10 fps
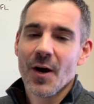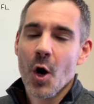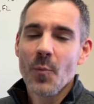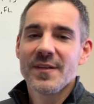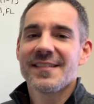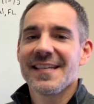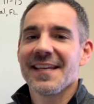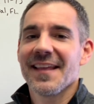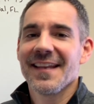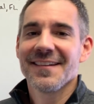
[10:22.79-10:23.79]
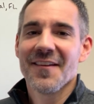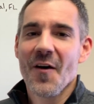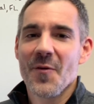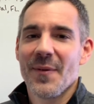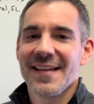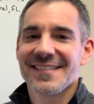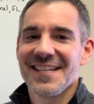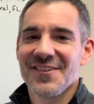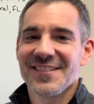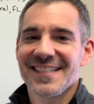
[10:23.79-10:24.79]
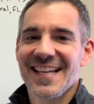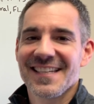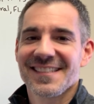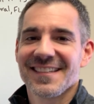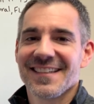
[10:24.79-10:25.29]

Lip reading: Hope to see you then. All the best in your success.